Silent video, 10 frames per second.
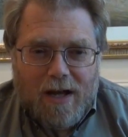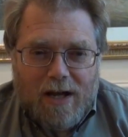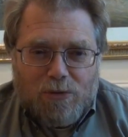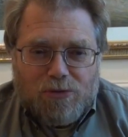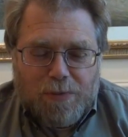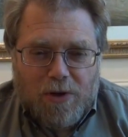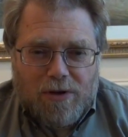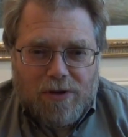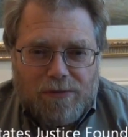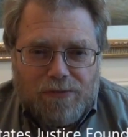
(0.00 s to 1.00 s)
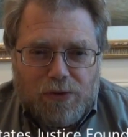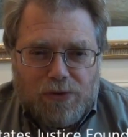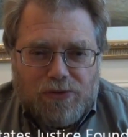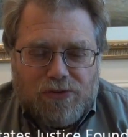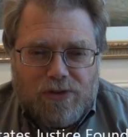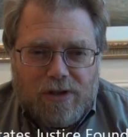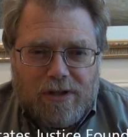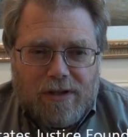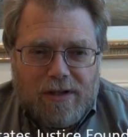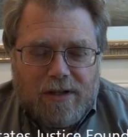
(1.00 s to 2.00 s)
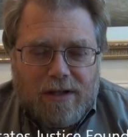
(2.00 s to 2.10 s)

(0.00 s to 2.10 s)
I was part of the first, I